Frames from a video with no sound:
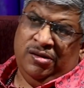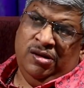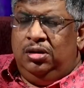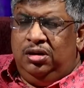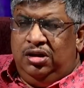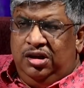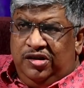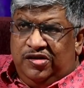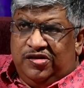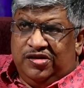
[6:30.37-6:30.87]

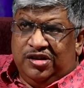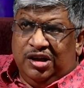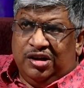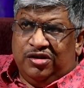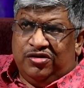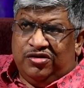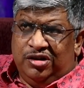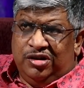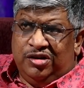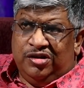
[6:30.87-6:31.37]
These
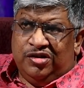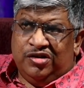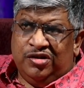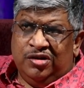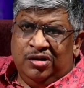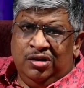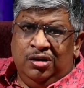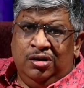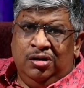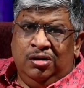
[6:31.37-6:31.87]
sanctions
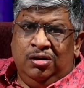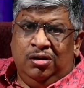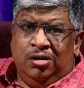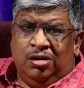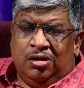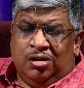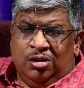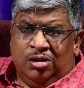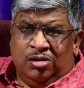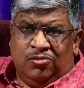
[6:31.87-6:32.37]

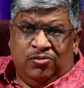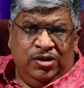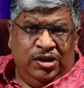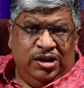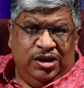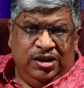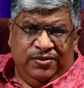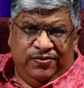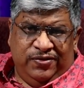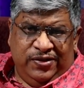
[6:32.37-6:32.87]
are not
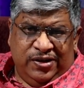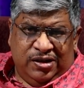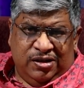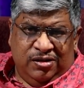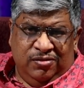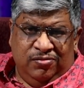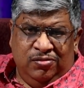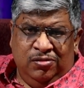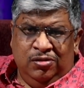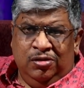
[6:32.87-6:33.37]
very
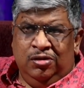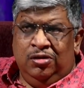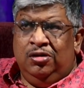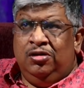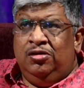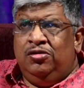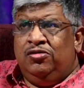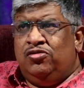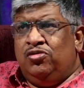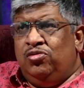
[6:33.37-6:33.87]
effective.
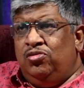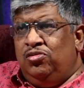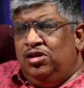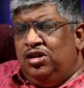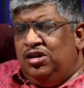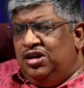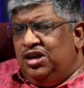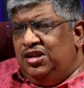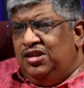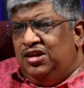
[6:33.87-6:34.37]
Sooner
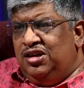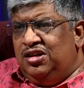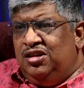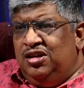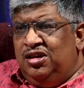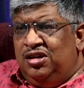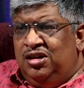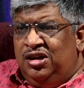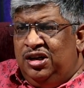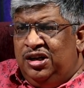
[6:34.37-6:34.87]
rather
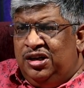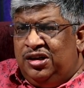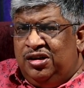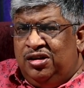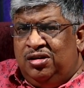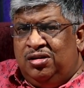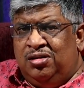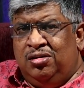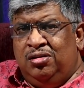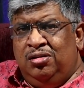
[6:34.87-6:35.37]
than
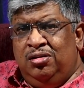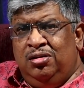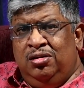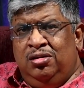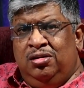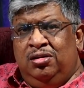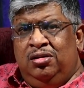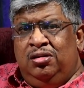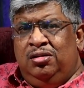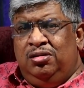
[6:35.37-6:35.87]
later,
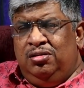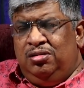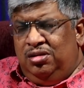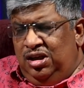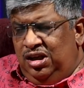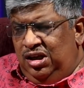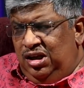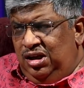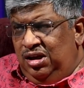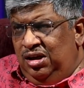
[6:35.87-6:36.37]

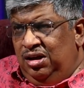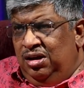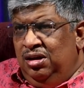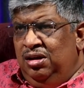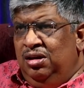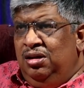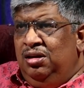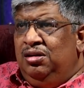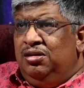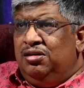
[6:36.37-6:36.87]
the
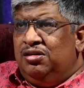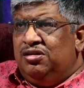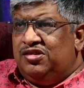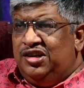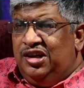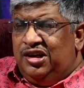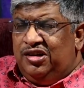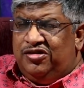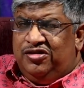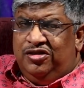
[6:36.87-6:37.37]

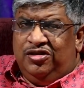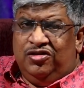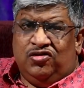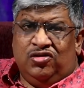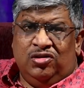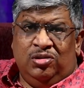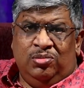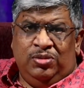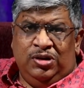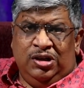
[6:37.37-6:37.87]
sanctions
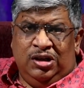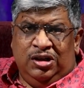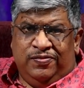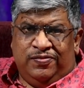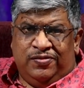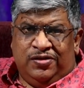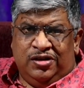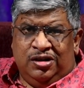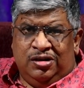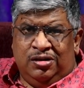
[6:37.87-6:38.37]
will be
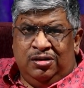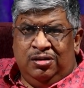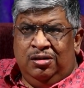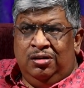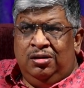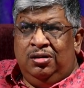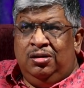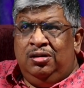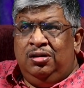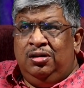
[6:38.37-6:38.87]
lifted
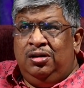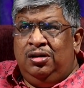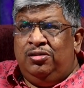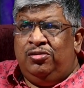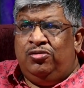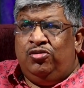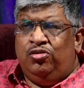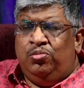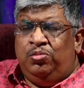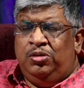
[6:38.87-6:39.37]

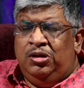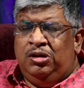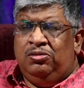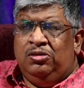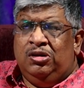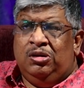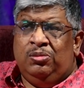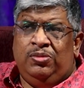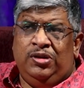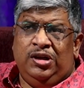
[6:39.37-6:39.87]
and ruble
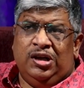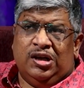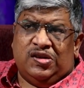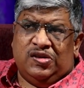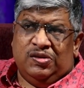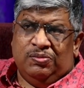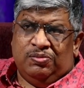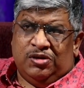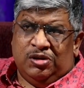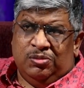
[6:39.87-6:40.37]
will be
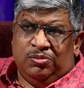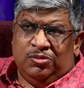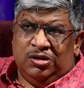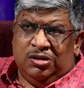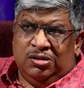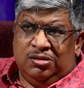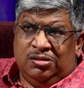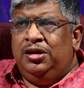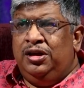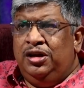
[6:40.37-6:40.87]
acceptable.
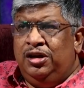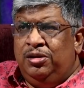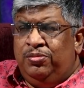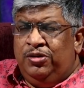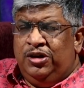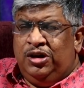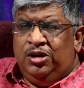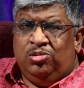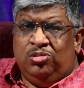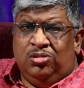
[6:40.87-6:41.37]

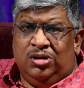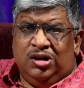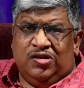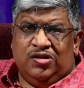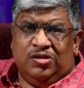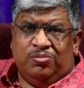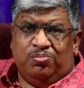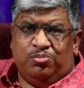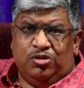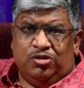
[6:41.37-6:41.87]
Anybody who has
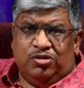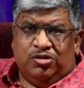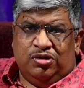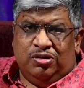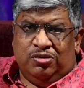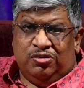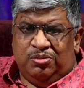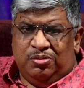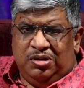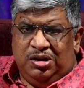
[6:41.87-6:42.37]
a
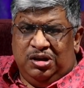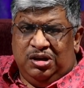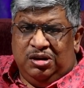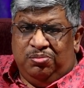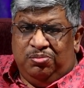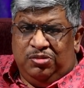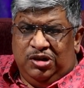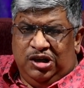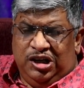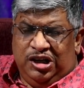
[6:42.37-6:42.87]
position
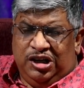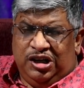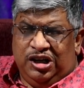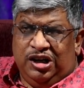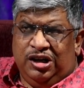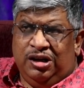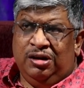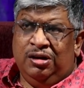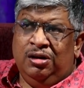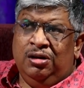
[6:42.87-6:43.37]

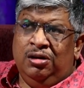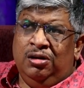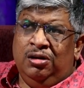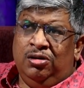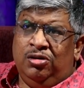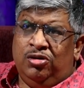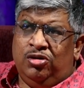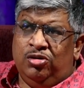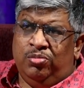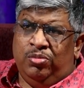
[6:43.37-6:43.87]
inability
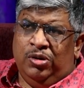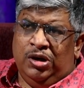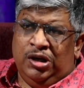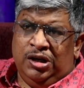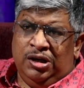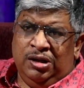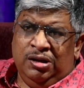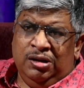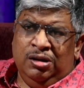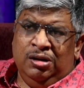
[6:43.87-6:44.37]
to
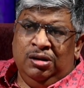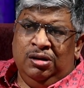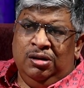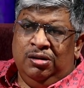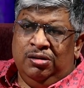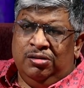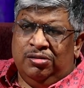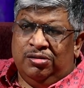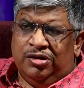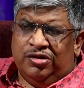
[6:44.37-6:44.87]
buy
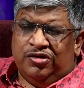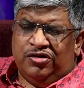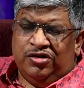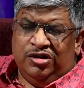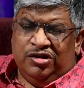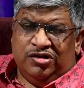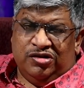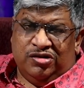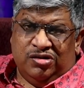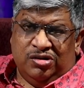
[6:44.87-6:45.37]

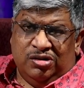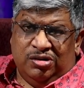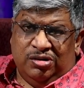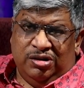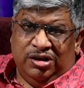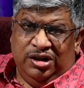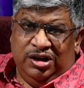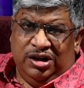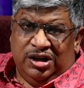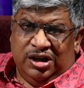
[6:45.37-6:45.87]
Russians the
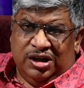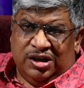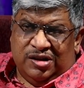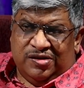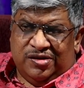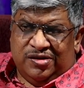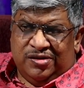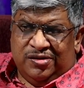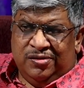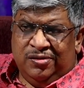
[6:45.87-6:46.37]

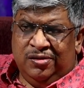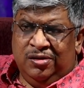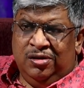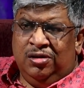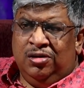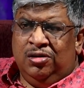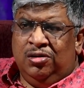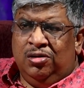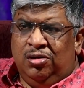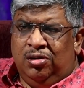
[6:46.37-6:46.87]
index
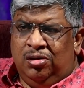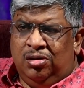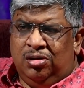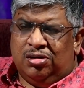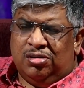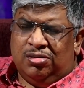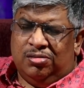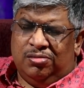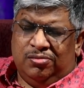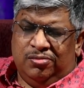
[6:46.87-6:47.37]

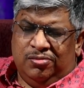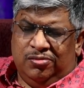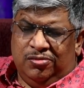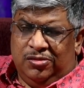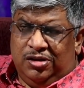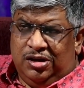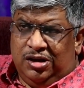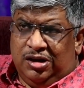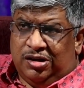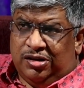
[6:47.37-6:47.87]
or
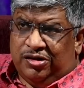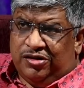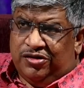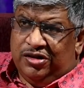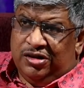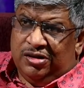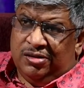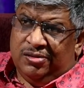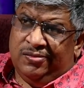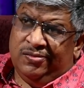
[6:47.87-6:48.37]
a
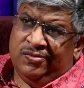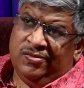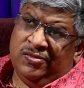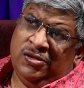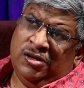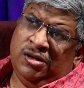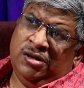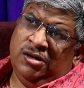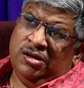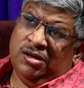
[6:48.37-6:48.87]
Russian
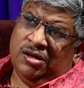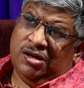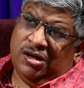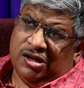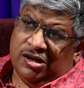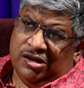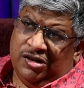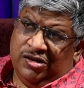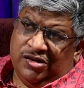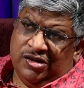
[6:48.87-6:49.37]

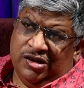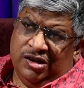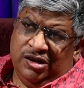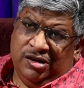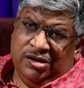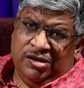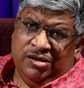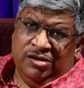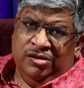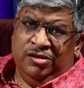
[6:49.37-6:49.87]

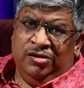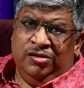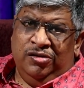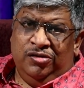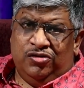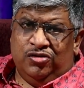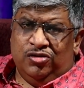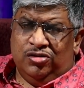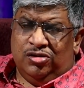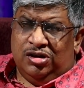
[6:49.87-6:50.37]
currency
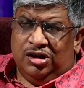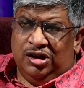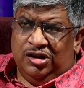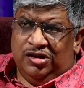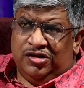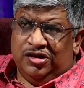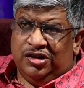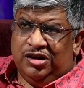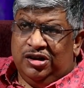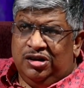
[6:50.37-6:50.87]
should
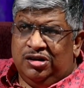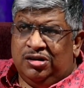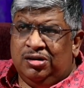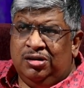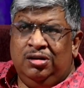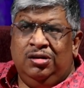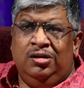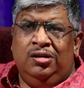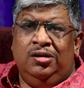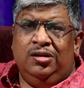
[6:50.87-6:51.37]
consider
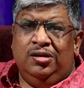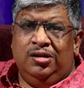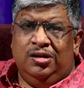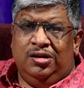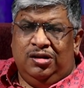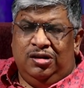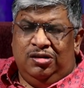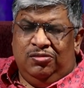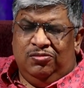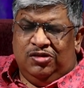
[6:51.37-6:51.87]

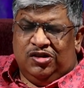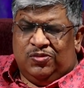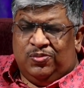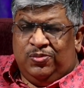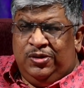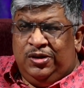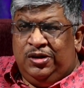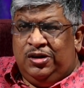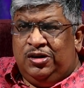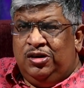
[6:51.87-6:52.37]
an
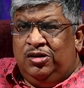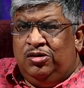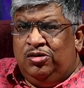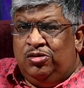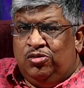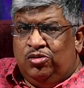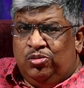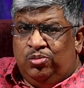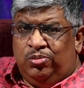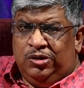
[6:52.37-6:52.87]
investment in
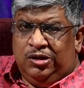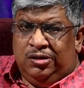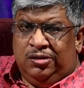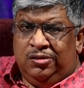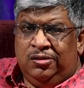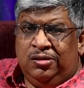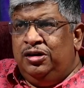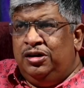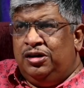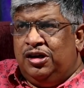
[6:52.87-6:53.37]
ruble.
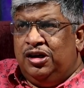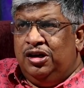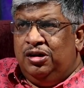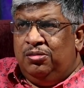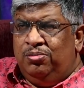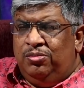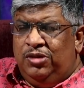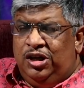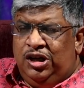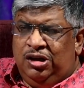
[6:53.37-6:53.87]
It
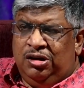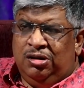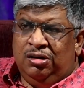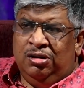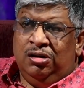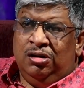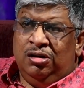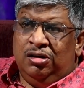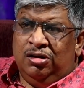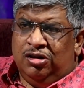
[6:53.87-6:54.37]
can mean
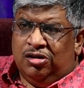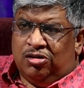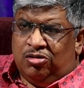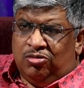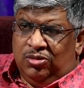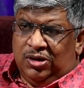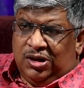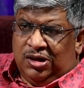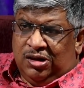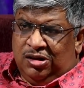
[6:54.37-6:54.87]
a
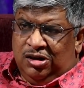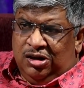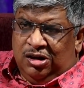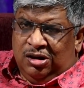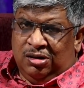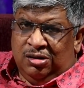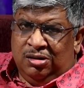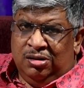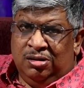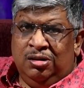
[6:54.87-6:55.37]
quick
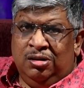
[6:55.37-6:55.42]
thing.